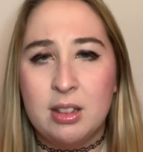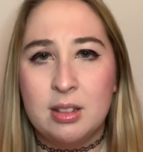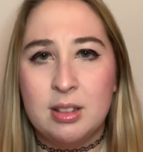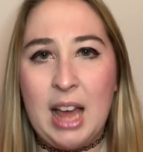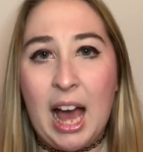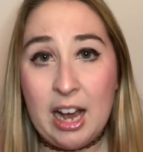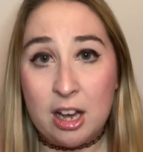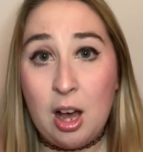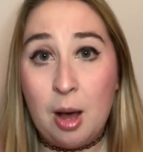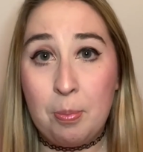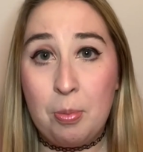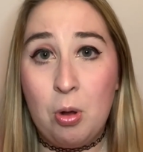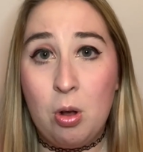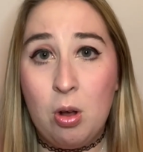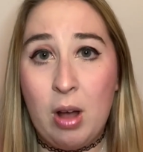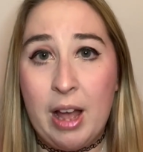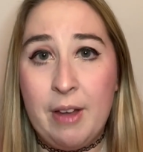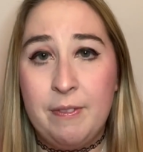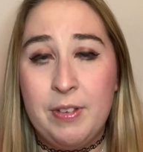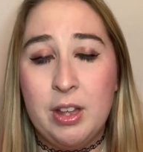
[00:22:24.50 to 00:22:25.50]
that couple,
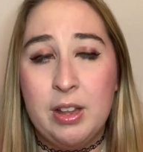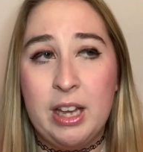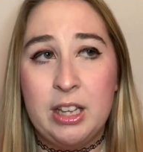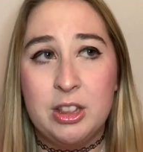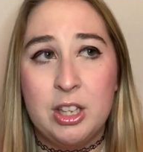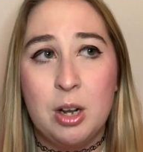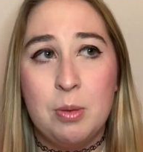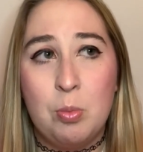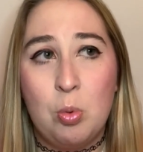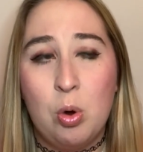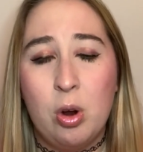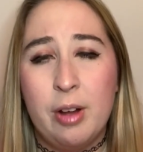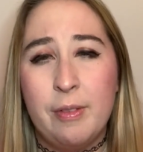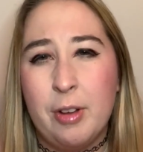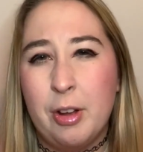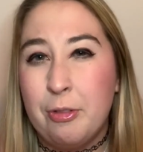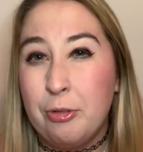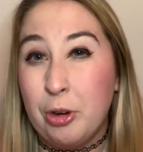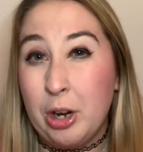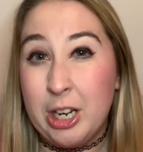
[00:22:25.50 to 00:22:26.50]
I feel like they're more of
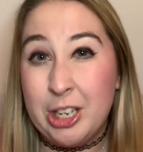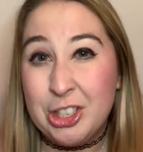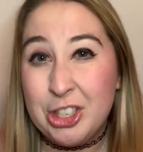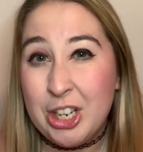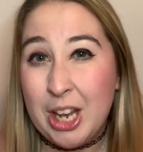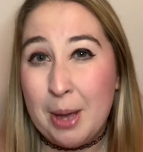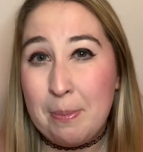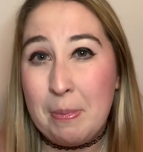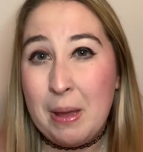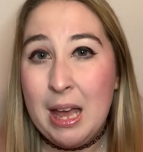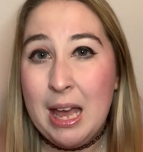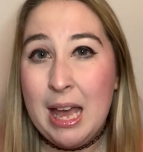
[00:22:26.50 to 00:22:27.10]
a friendship.